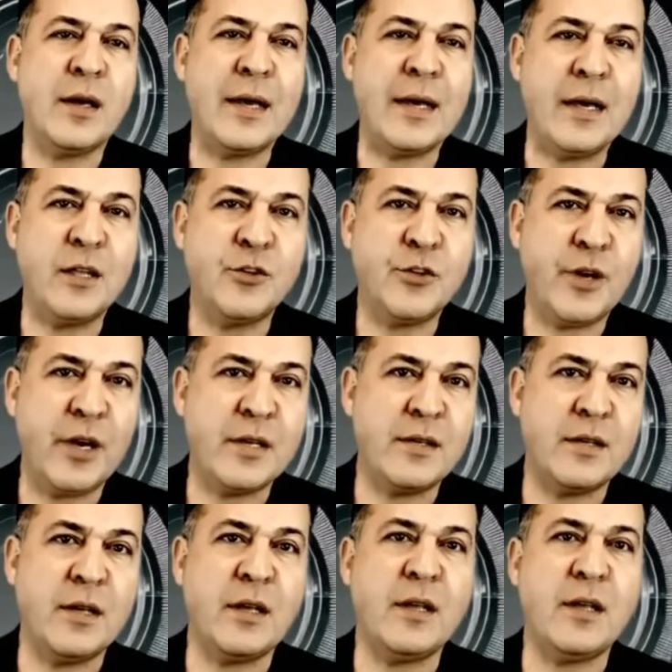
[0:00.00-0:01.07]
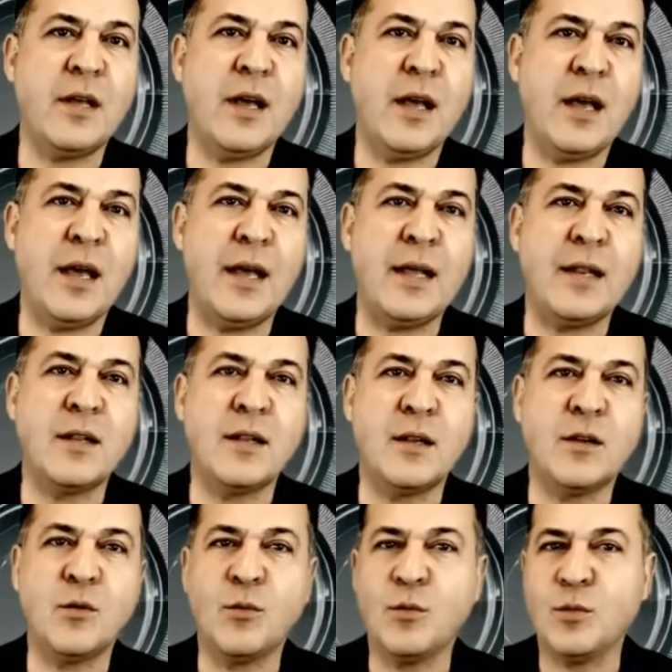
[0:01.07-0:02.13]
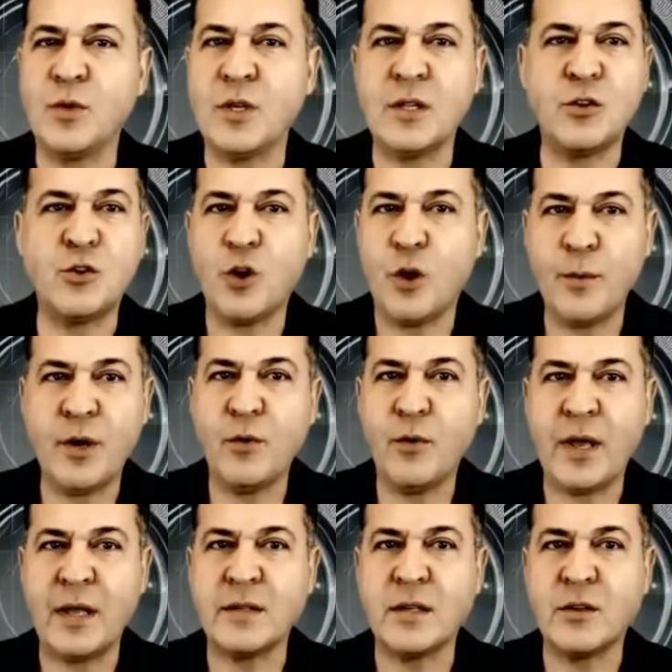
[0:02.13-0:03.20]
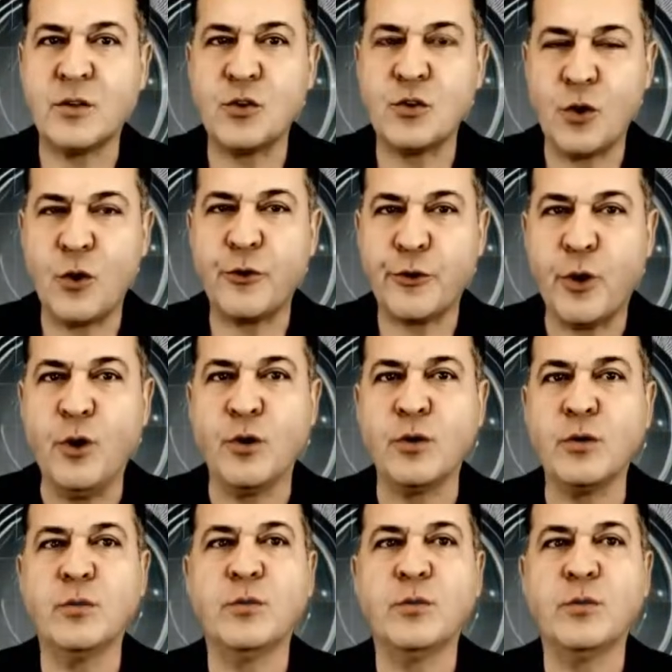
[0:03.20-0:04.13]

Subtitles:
interesting, and in so many ways, it's so wrong.